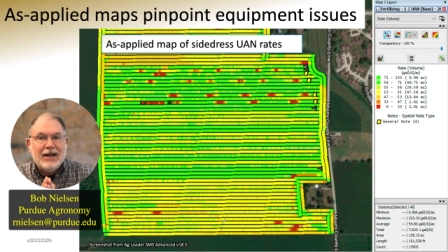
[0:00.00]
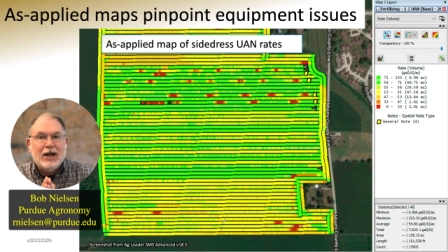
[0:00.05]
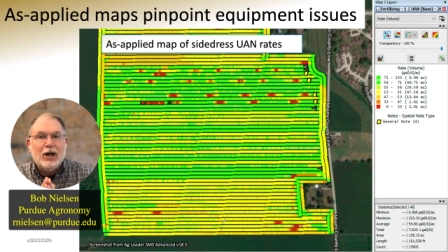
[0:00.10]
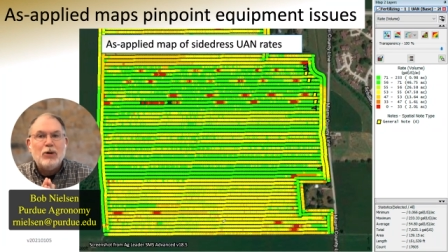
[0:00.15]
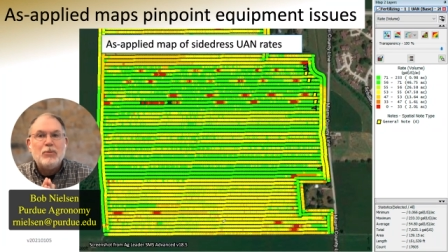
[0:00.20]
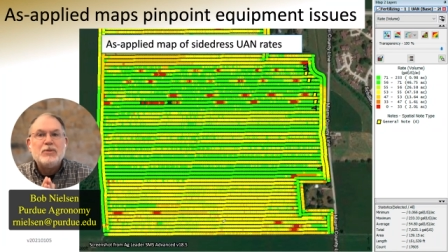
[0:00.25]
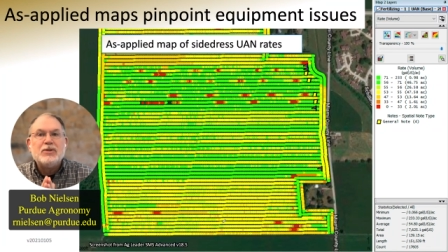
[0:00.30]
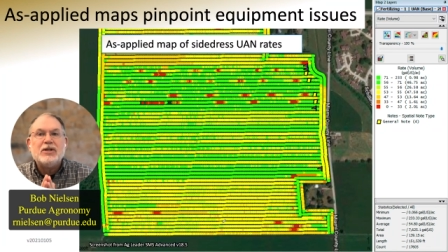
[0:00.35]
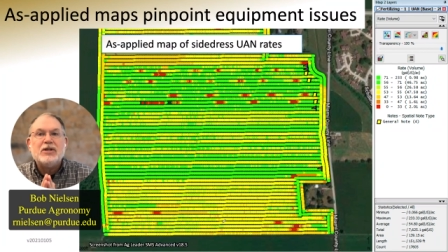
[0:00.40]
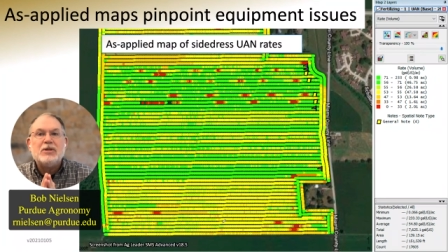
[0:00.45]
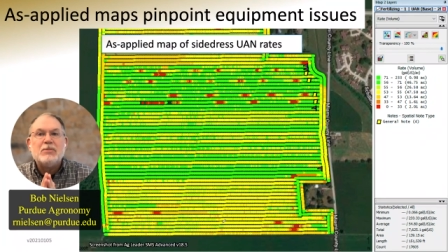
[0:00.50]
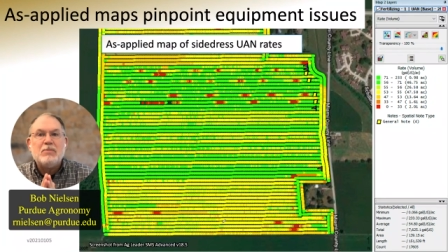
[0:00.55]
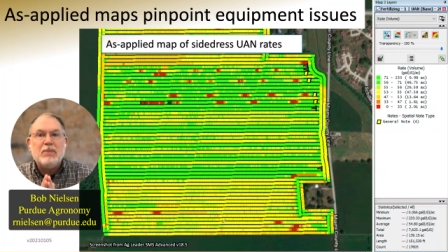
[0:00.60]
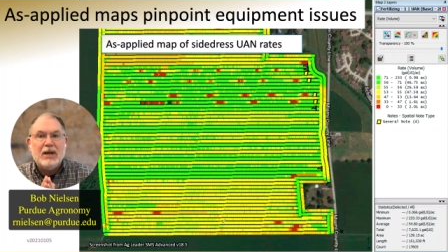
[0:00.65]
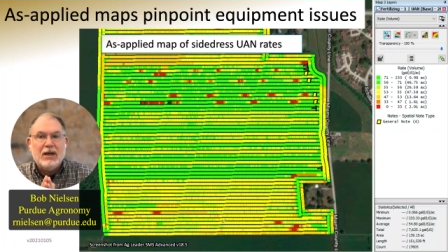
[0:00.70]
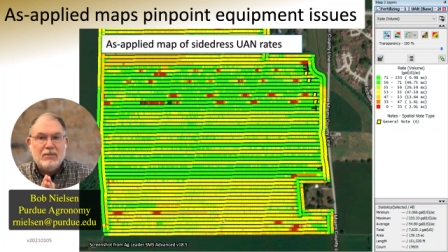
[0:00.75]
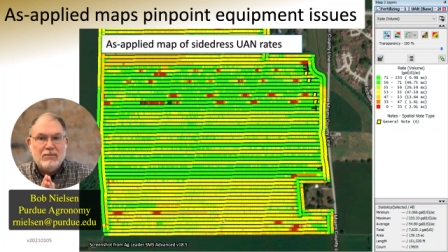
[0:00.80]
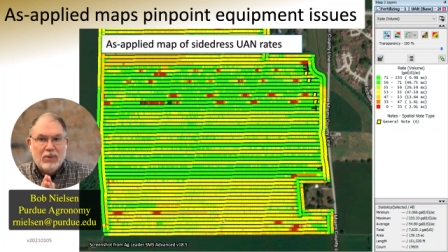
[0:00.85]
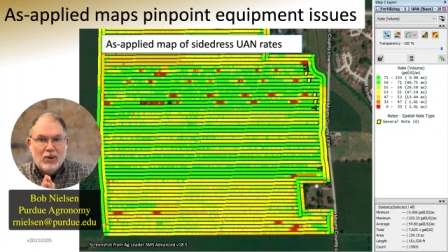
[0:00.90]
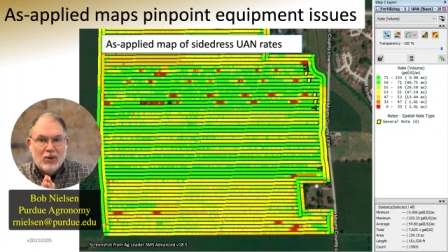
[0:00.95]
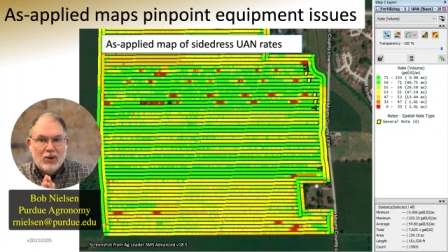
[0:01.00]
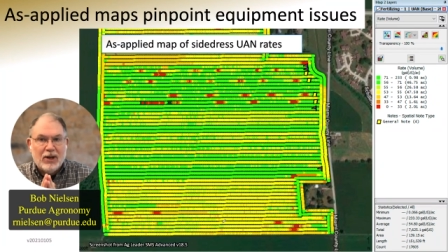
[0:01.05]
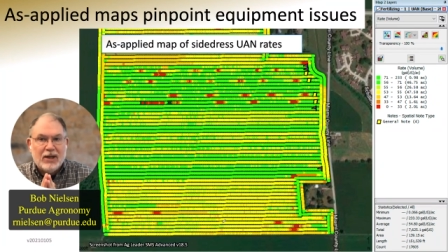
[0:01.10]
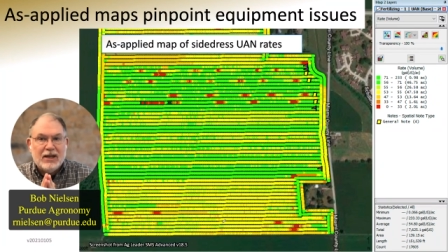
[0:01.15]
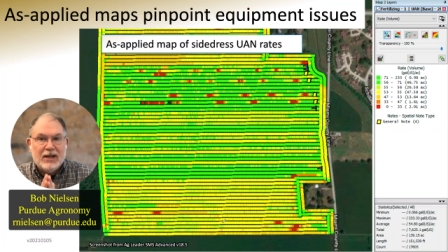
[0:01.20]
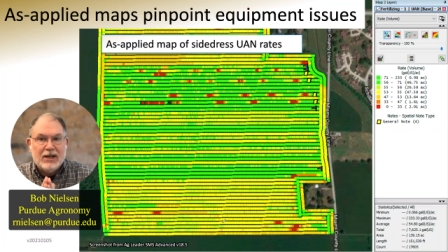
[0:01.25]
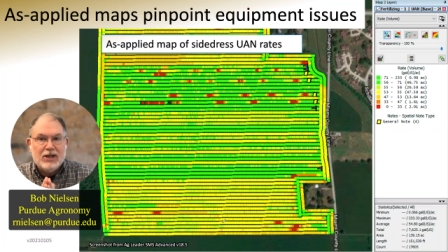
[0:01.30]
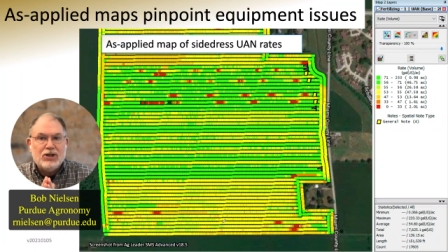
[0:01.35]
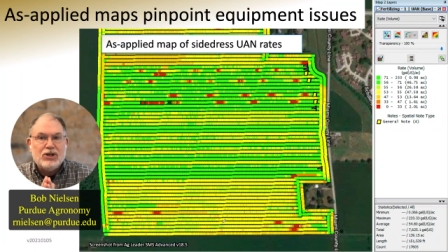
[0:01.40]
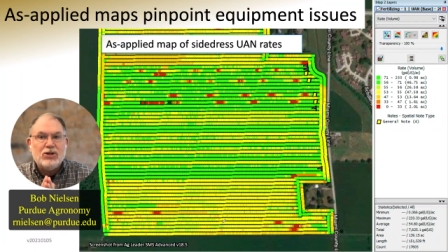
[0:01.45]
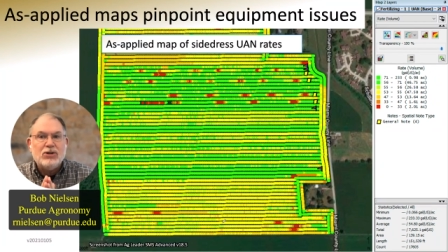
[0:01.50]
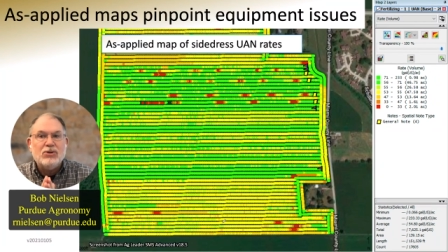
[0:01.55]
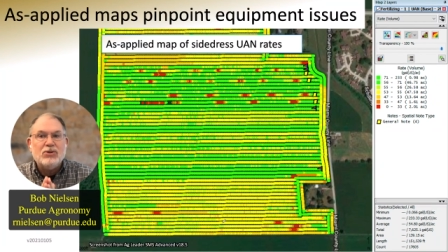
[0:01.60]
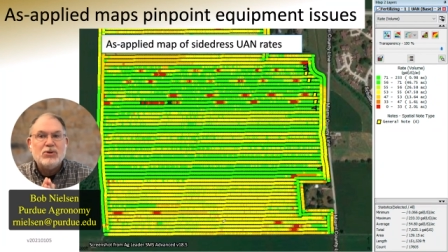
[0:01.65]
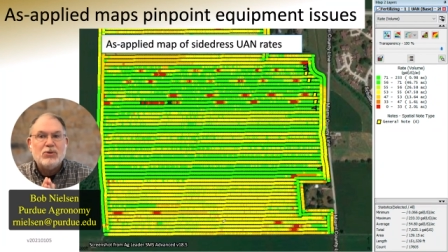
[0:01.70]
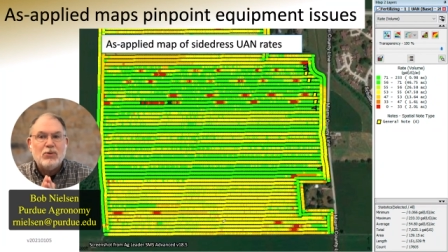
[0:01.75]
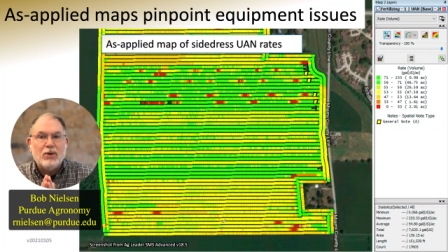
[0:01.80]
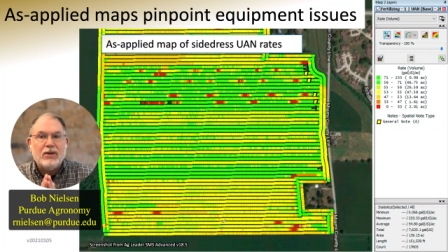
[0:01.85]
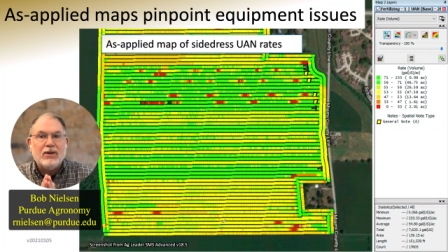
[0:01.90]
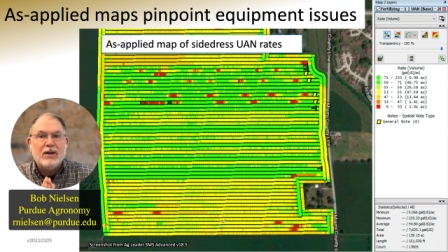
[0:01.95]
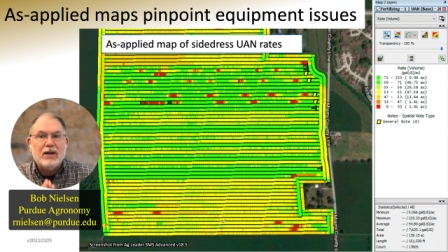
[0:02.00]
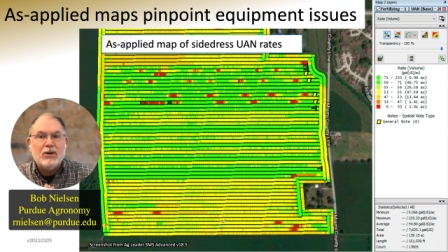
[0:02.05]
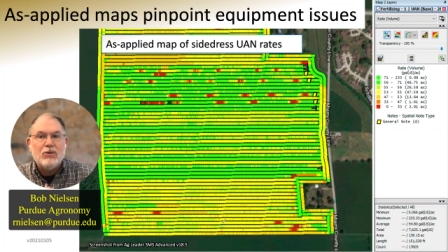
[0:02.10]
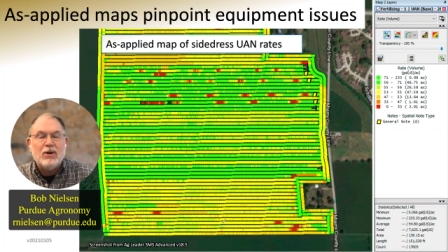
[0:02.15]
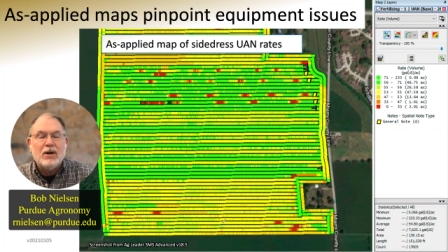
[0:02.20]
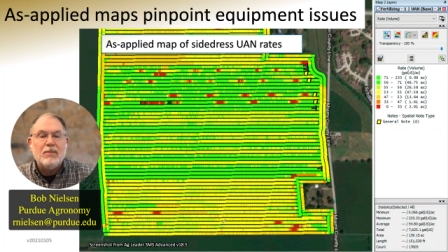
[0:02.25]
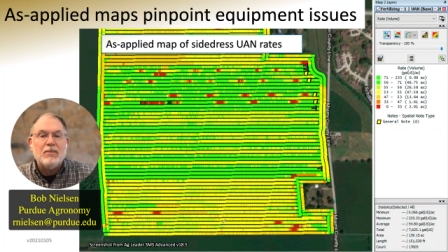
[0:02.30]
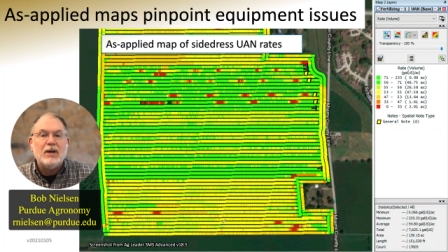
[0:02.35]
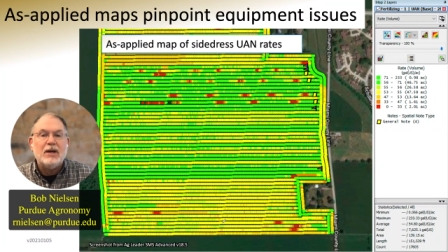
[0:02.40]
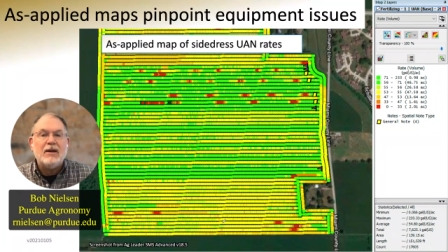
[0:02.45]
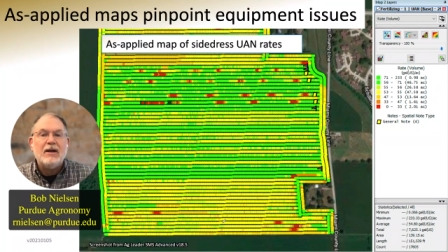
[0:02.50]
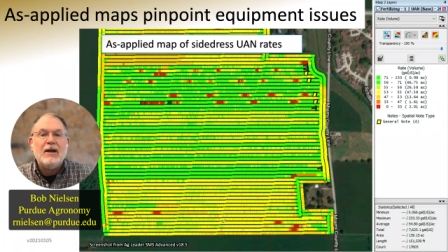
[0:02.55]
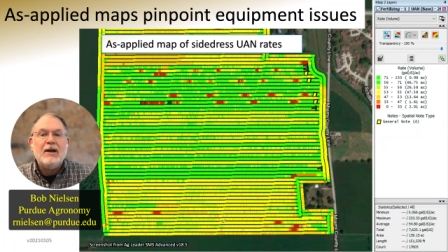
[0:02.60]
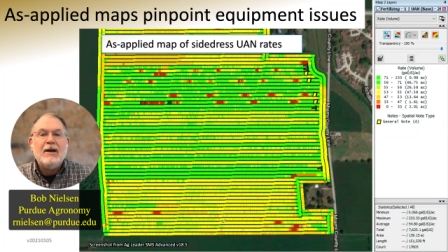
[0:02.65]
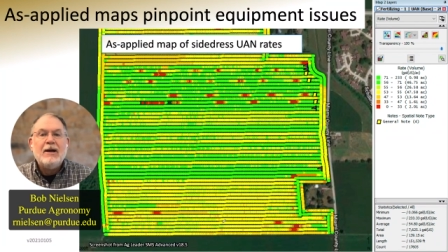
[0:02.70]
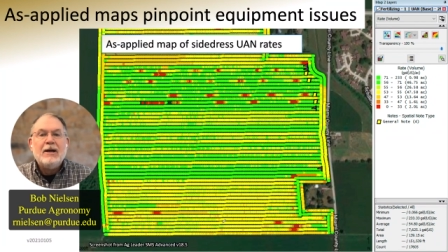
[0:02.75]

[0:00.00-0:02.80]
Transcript: helps us pinpoint issues with equipment.